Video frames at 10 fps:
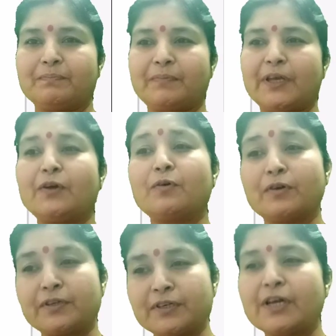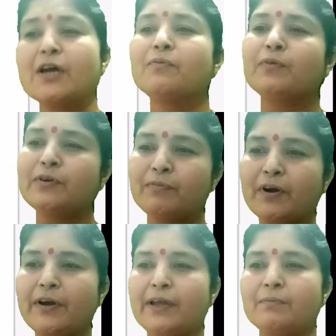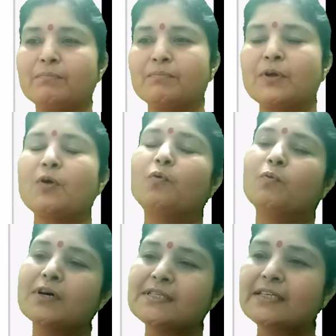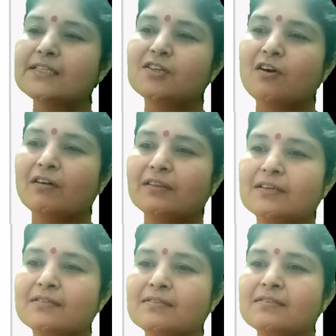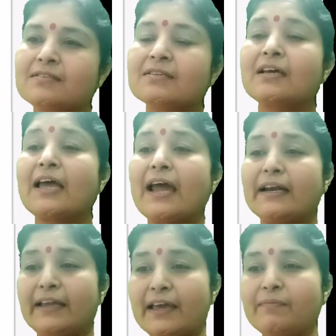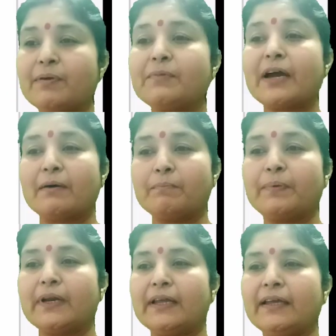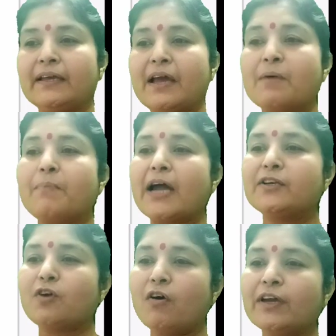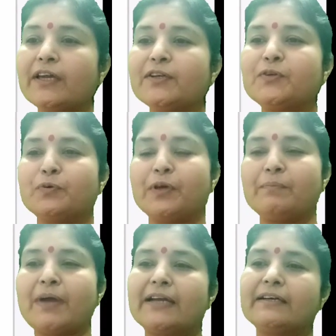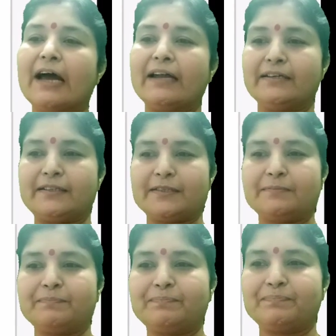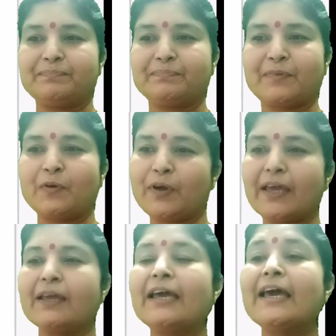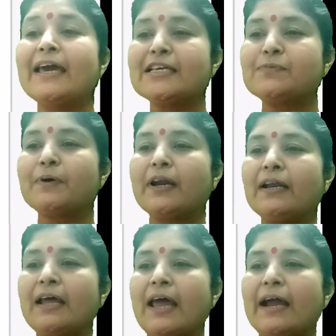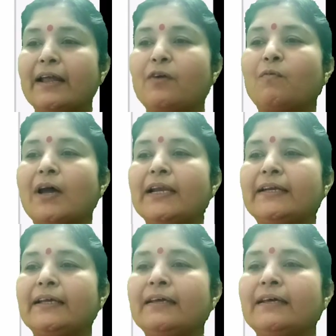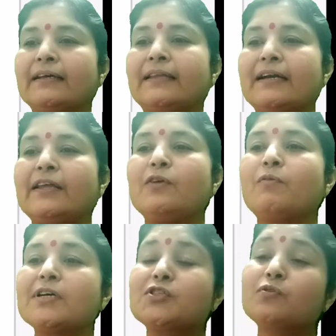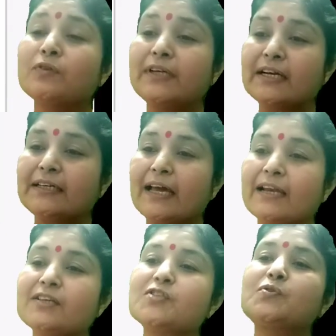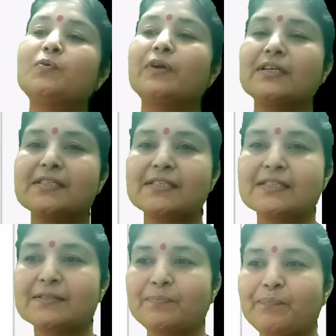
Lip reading: He cooked food for him, washed his clothes, and gave him company by talking to him at night. Okay, Iswaran had a quality that he was good at telling stories,